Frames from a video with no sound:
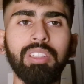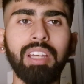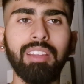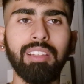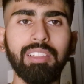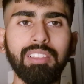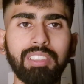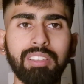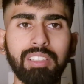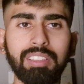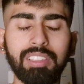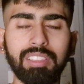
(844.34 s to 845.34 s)
Netherlands in
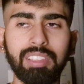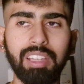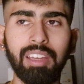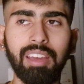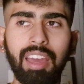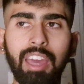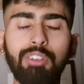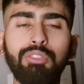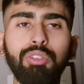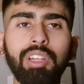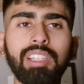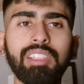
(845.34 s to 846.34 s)
this to say
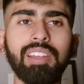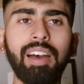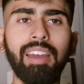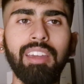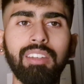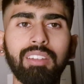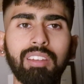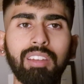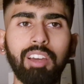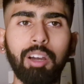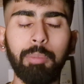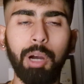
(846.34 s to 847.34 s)
every side
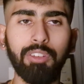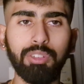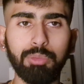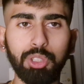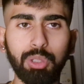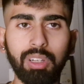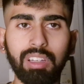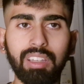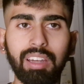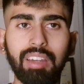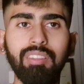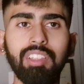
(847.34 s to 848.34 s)
apart from Sri Lanka
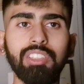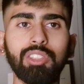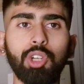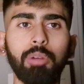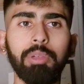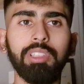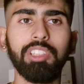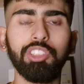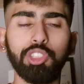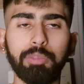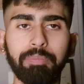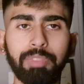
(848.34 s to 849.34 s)
in this
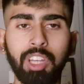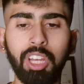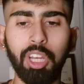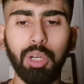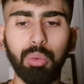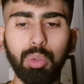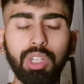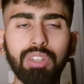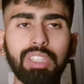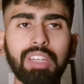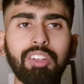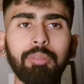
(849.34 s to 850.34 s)
competition would
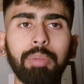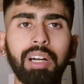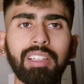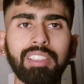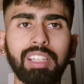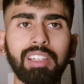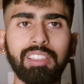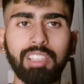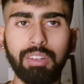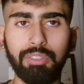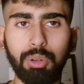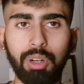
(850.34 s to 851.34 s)
have given Pakistan a
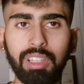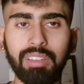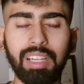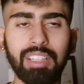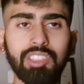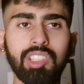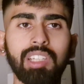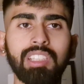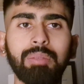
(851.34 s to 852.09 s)
tough run in that chase.